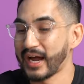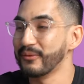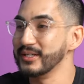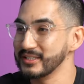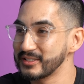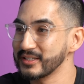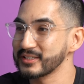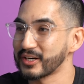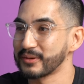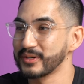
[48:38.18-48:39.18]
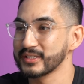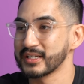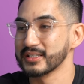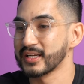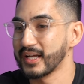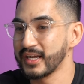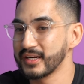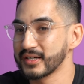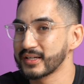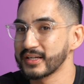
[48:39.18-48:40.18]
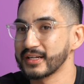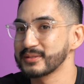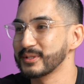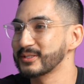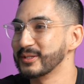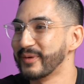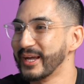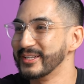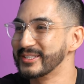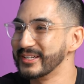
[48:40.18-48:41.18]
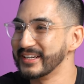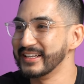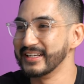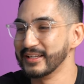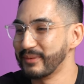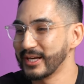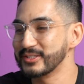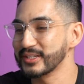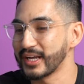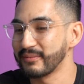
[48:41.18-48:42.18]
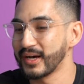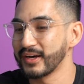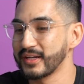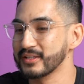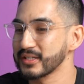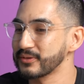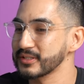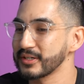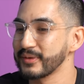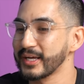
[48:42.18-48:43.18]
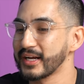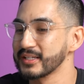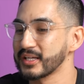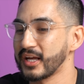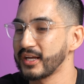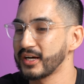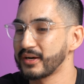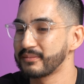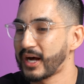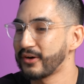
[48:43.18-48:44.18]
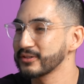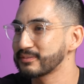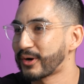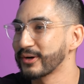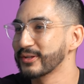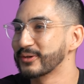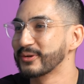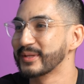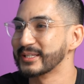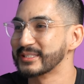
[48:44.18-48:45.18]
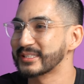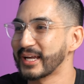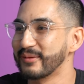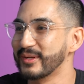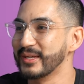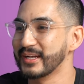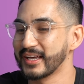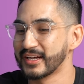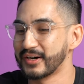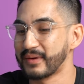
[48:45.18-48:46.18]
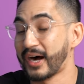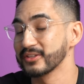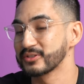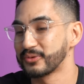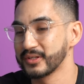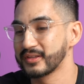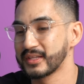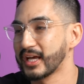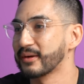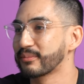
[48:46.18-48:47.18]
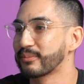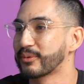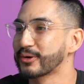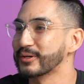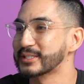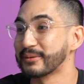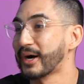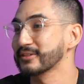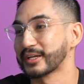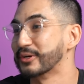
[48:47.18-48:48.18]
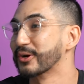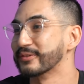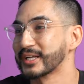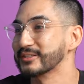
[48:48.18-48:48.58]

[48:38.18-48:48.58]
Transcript: I went into the Starbucks. I was like, hey, uh, can I speak to the manager? And then the manager came out and he was like, what's up, man? I was like, hey, um, I was part of the group that just came in, and um, I was the one that broke your table. I was like nervous. I